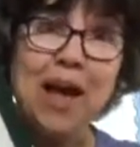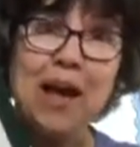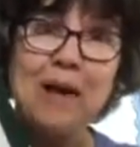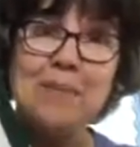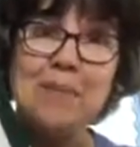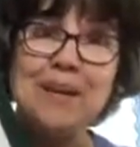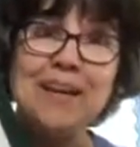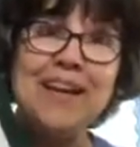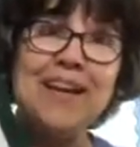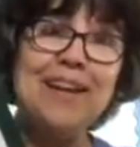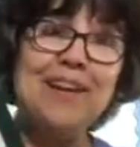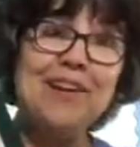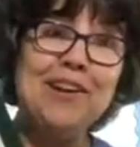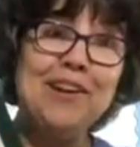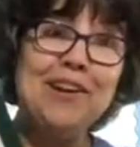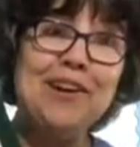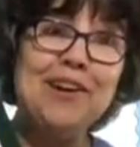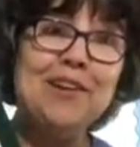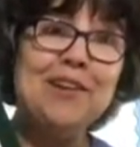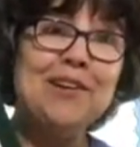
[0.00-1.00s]
Come
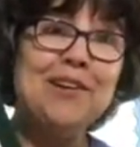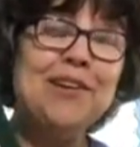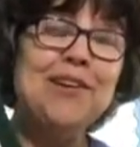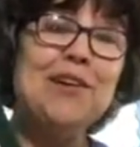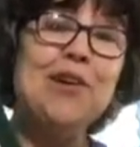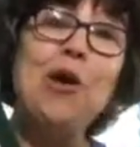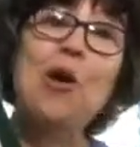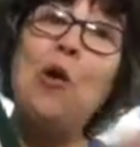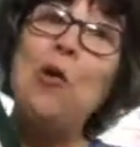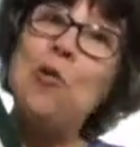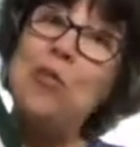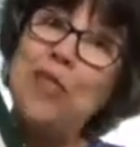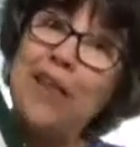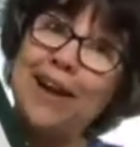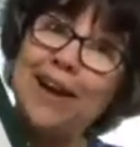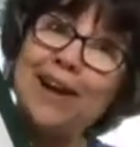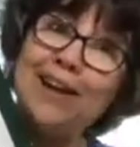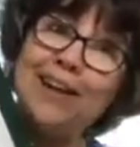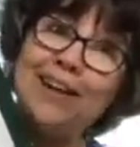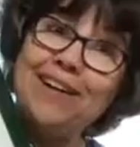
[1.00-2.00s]
here, go
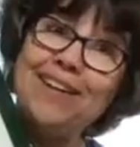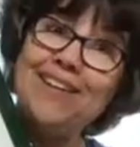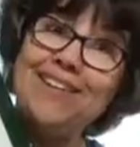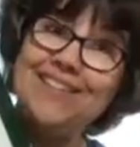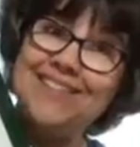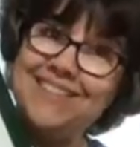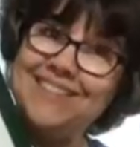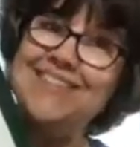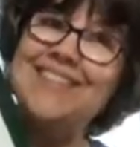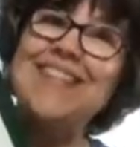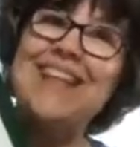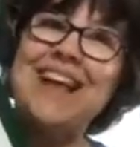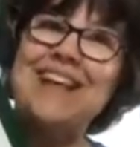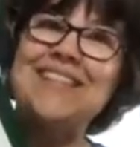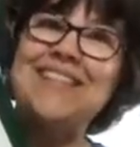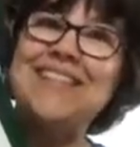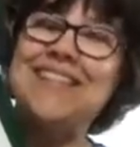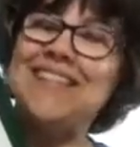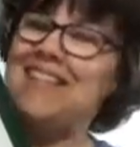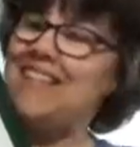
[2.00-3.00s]
there.
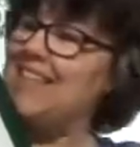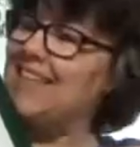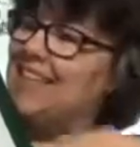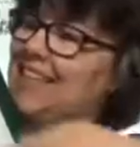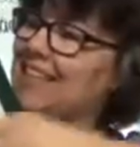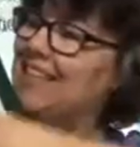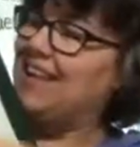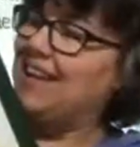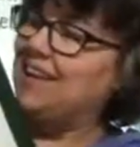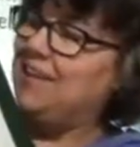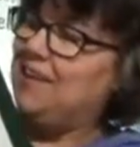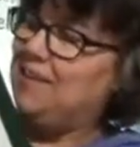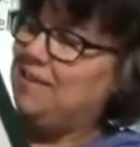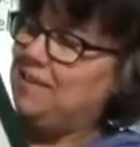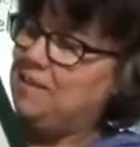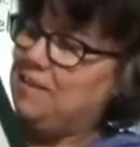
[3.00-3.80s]
That's this there.